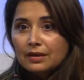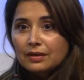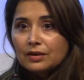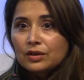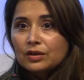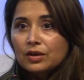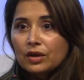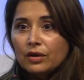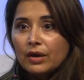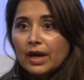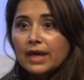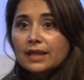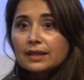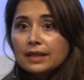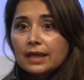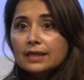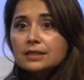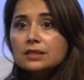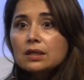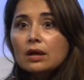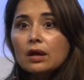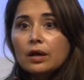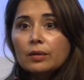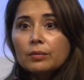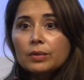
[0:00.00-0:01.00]
you know, at that
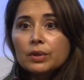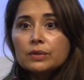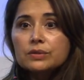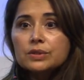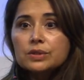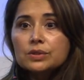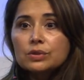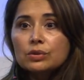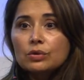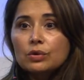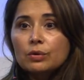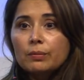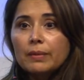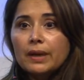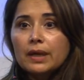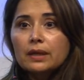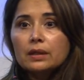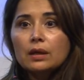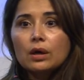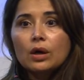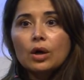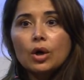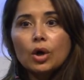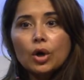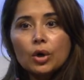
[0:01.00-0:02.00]
time we used to talk about
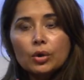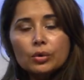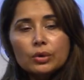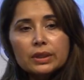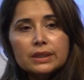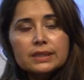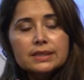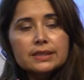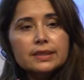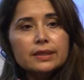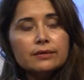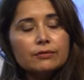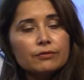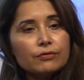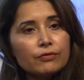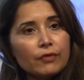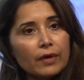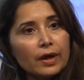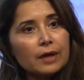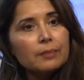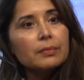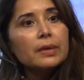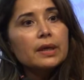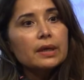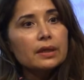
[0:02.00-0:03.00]
a holistic
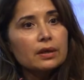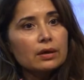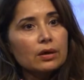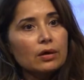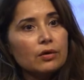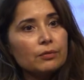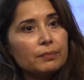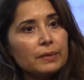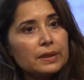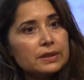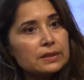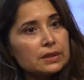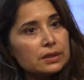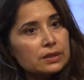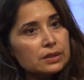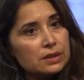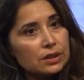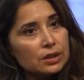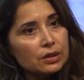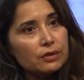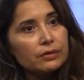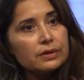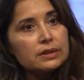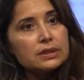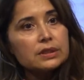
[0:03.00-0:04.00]
framing of peace and
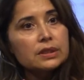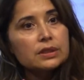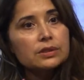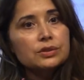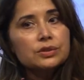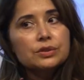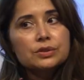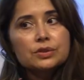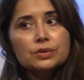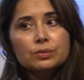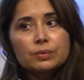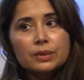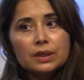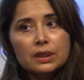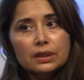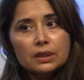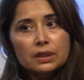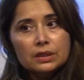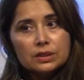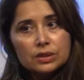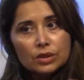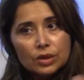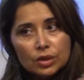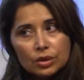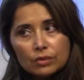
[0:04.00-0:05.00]
security issues within
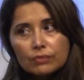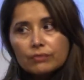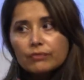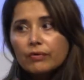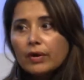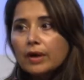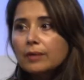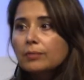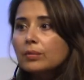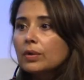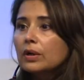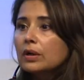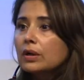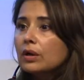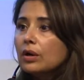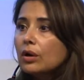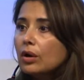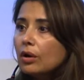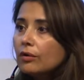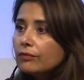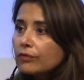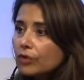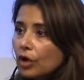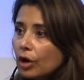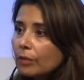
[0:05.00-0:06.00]
this new framework
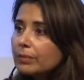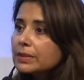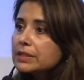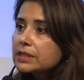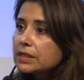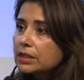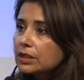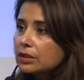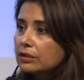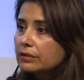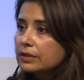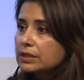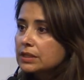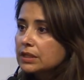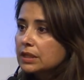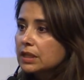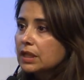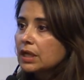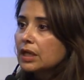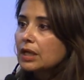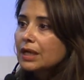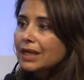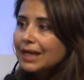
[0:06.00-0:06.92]
of common security,